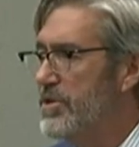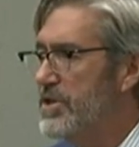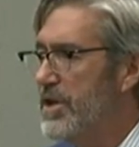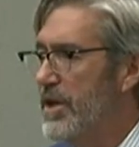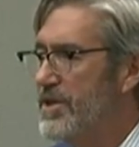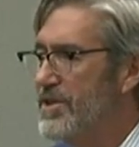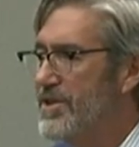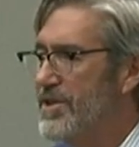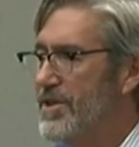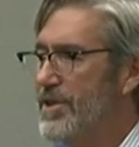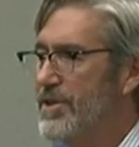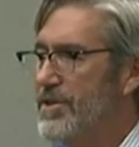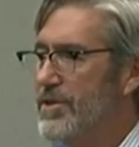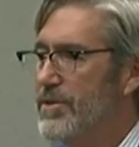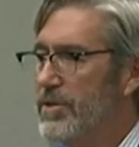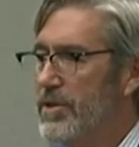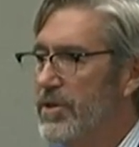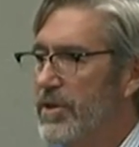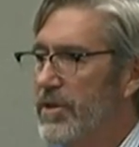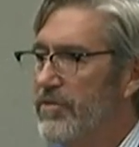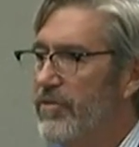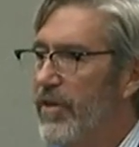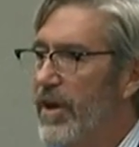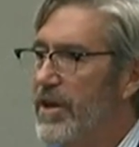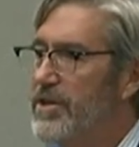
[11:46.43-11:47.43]
since this
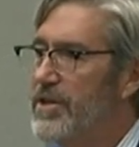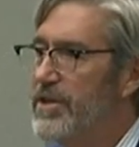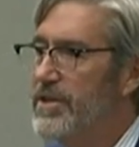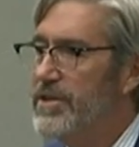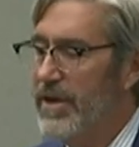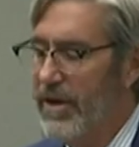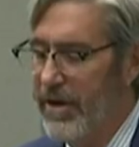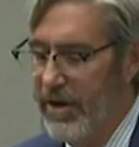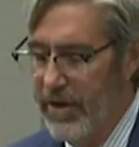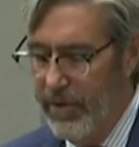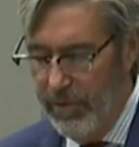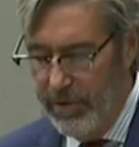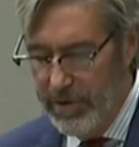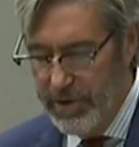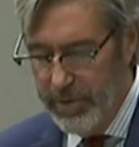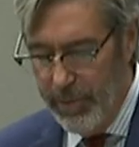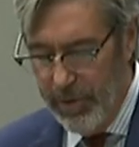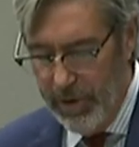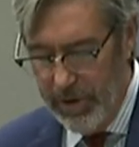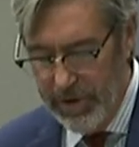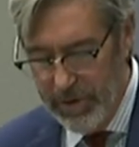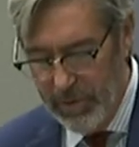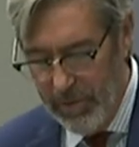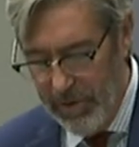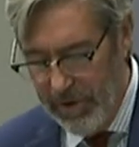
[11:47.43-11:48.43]
convention center was
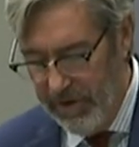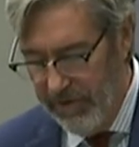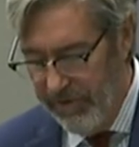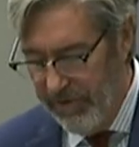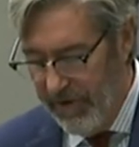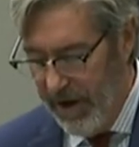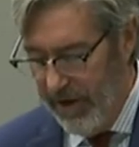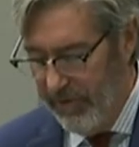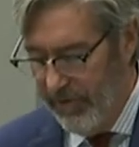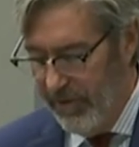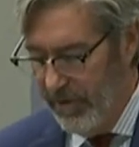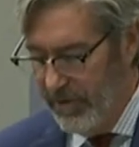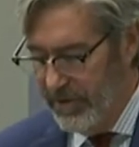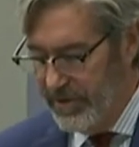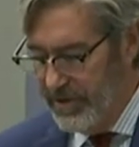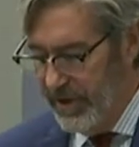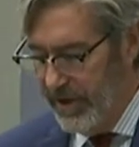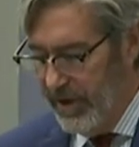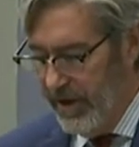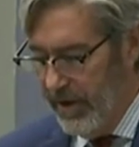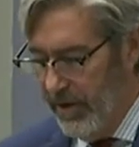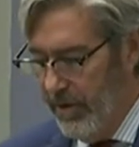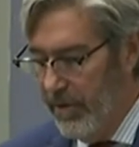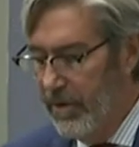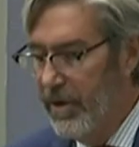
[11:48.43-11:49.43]
booked 25 years
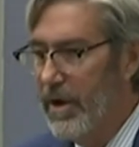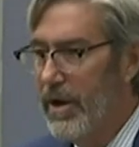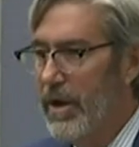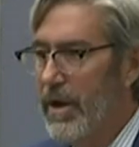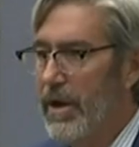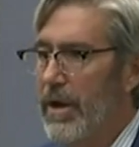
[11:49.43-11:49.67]
ago.